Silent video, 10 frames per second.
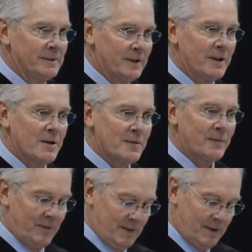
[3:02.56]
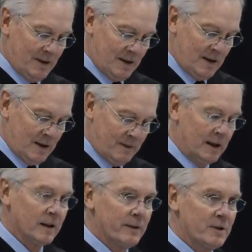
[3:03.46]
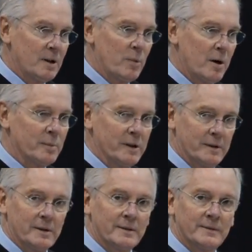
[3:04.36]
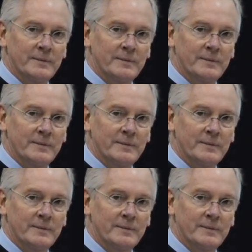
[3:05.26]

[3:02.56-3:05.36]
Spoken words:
You know? They live in the moment.